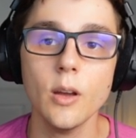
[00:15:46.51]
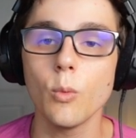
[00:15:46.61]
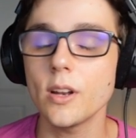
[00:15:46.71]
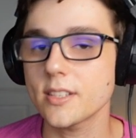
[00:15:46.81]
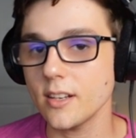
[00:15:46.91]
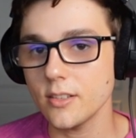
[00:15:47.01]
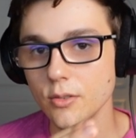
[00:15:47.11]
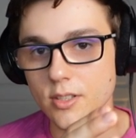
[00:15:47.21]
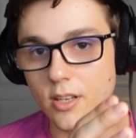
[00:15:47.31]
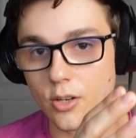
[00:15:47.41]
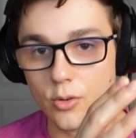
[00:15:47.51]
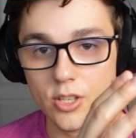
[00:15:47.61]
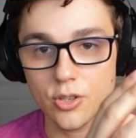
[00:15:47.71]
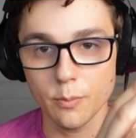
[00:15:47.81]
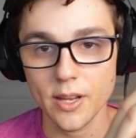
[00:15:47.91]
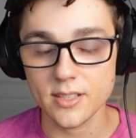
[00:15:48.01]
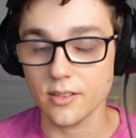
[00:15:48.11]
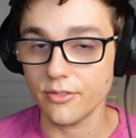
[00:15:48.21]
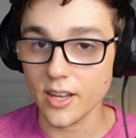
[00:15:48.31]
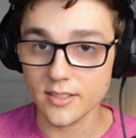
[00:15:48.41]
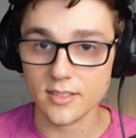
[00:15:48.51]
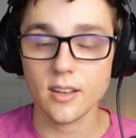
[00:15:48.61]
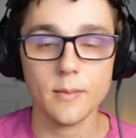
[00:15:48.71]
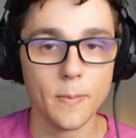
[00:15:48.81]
What it's going to do is it's going to increase your base defense